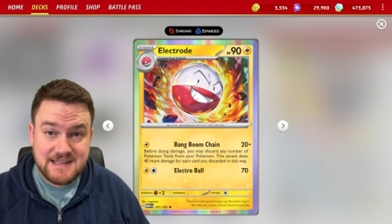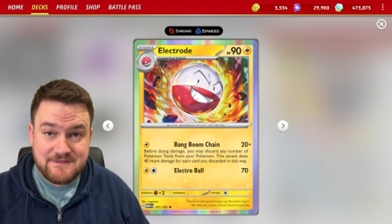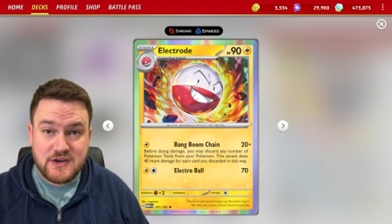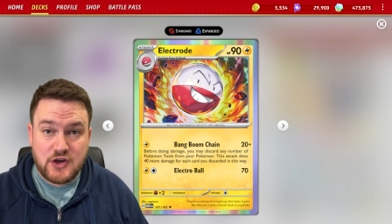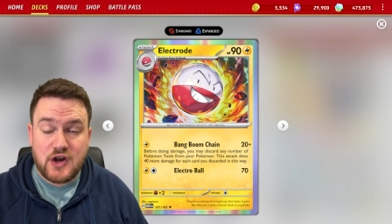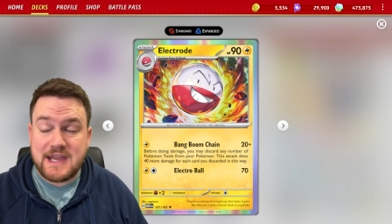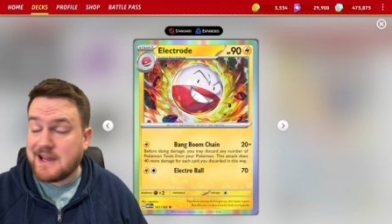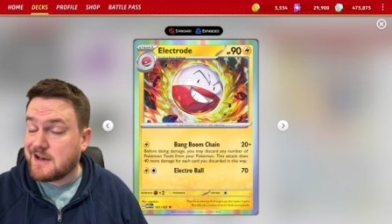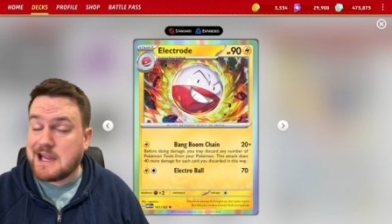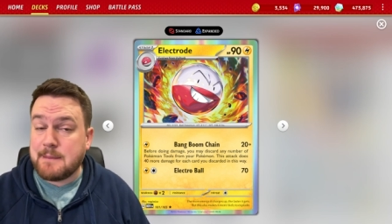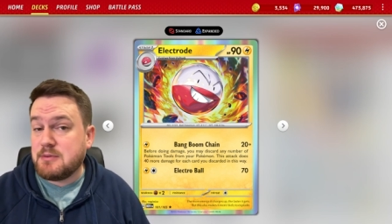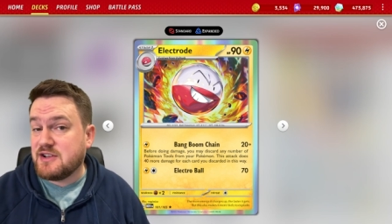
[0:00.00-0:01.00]
for knockout a
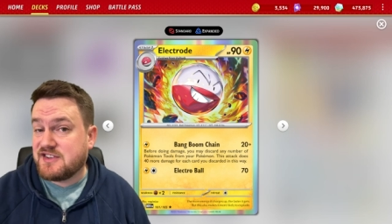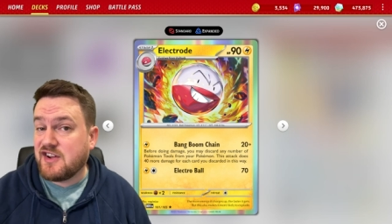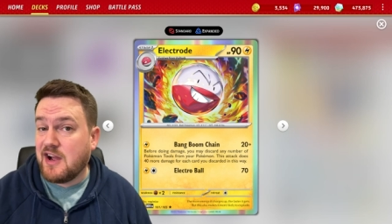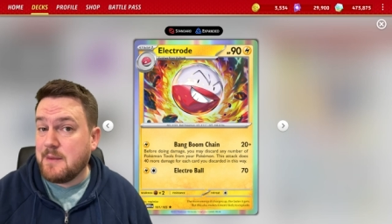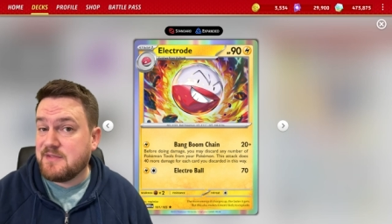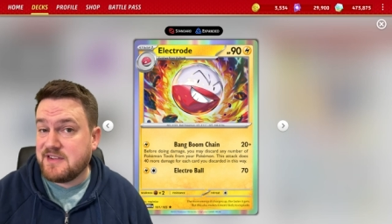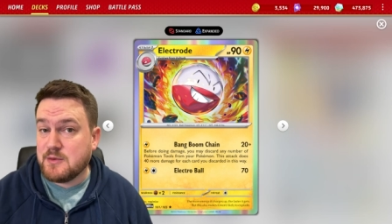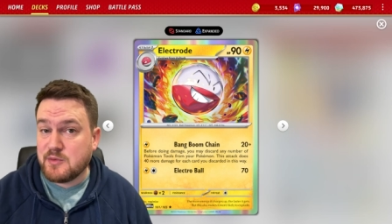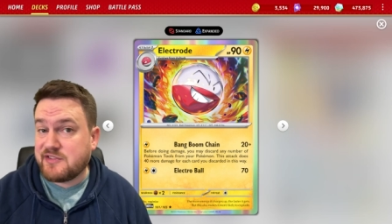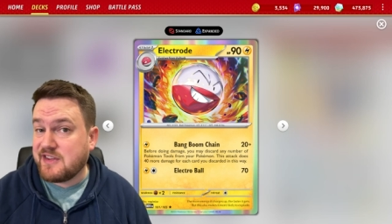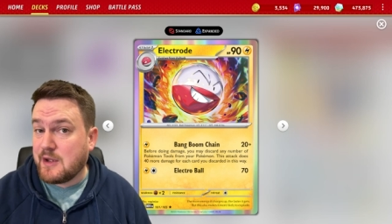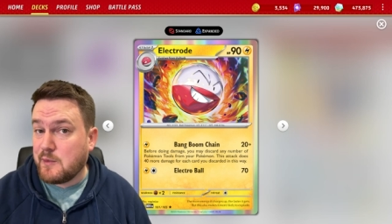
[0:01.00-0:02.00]
couple of times here. We'll
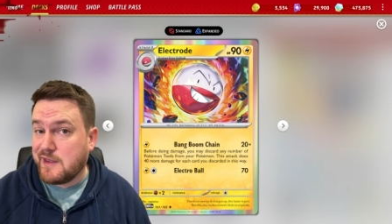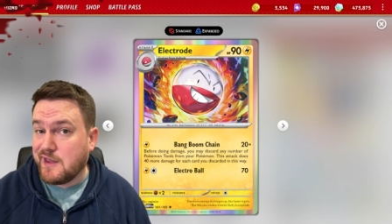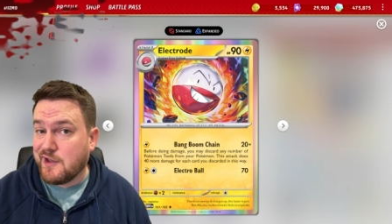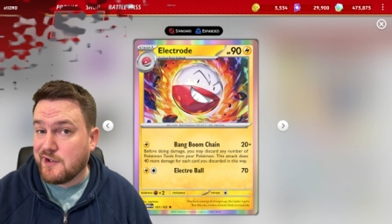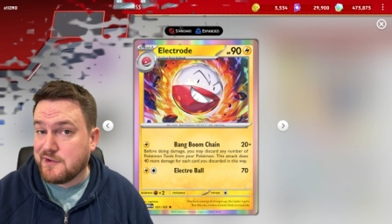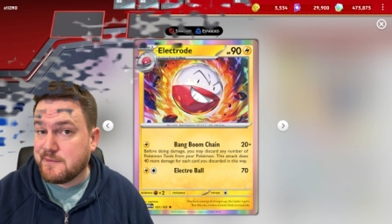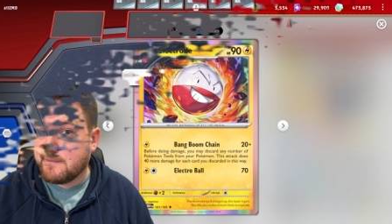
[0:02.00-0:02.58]
see how we go.